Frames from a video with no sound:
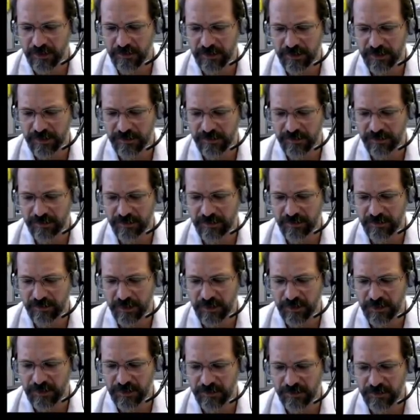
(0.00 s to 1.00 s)
That was a
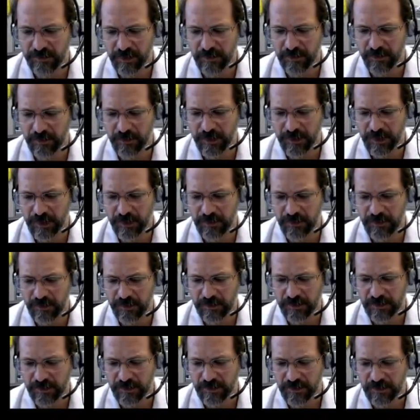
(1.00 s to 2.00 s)
relative number we
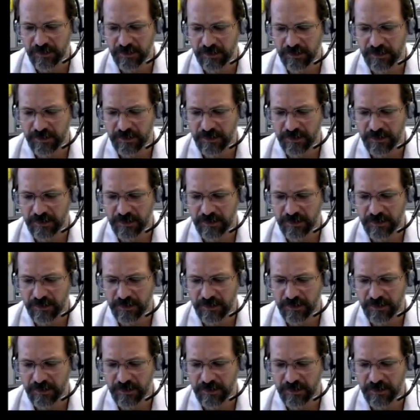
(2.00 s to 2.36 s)
used.